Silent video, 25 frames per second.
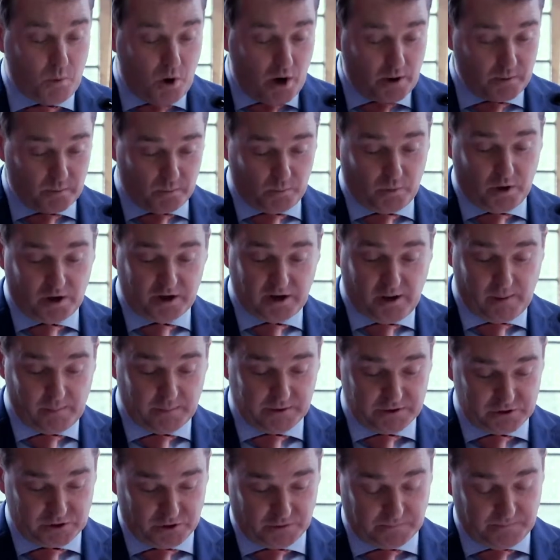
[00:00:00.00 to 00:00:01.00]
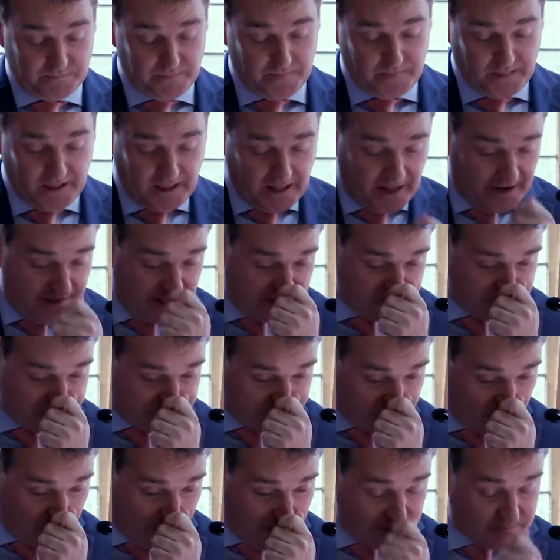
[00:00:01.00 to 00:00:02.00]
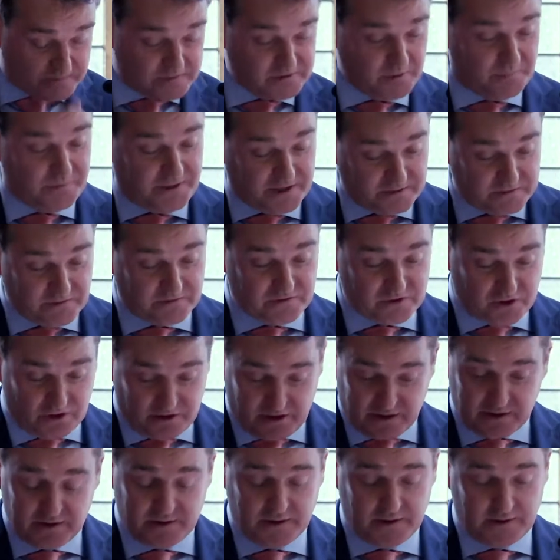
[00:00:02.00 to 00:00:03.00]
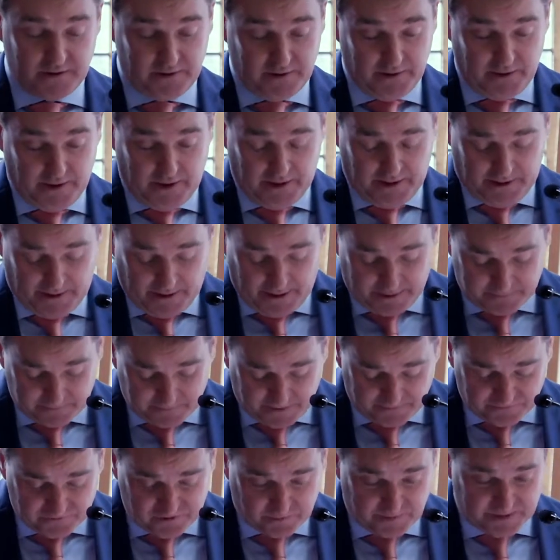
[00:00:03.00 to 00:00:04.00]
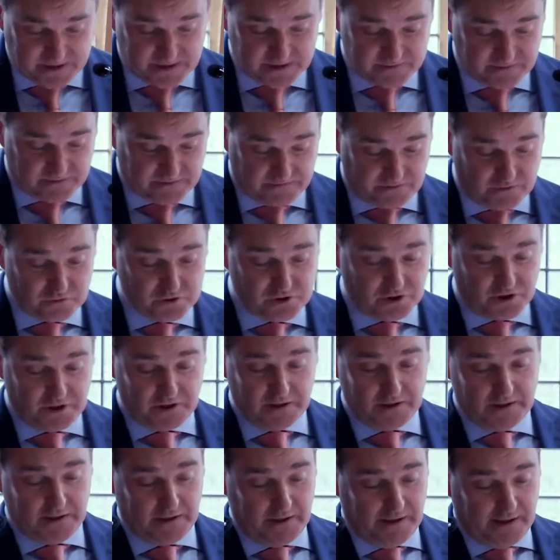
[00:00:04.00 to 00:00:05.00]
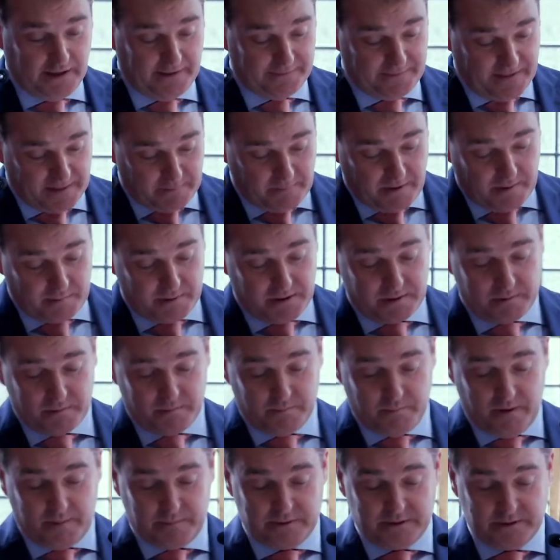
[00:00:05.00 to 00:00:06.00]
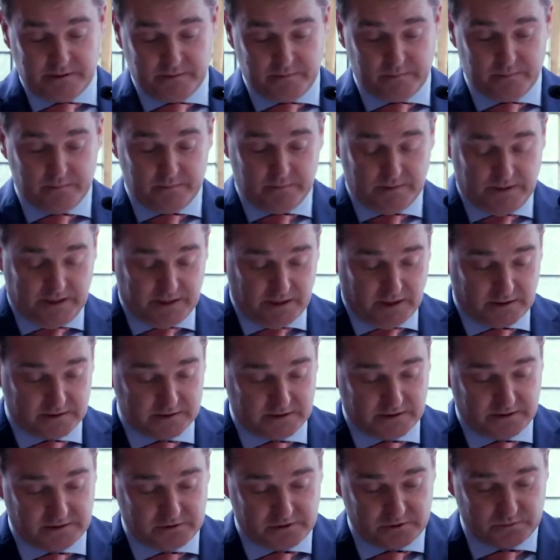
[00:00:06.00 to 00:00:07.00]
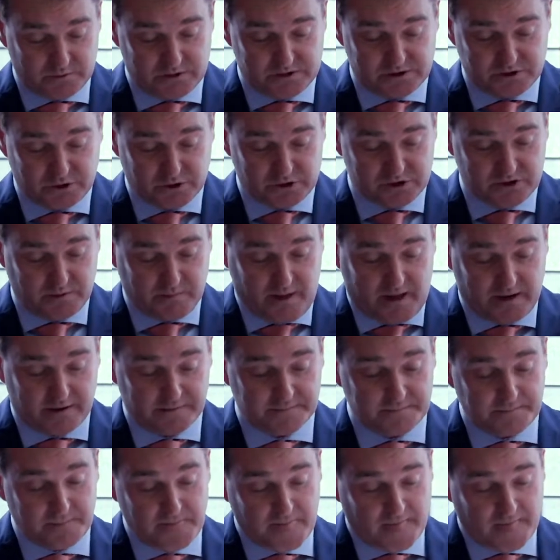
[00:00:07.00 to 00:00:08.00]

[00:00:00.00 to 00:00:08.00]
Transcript: What can we do? And I'll just throw out some things we've done and some ideas for the future, and then maybe lead on to a discussion about it.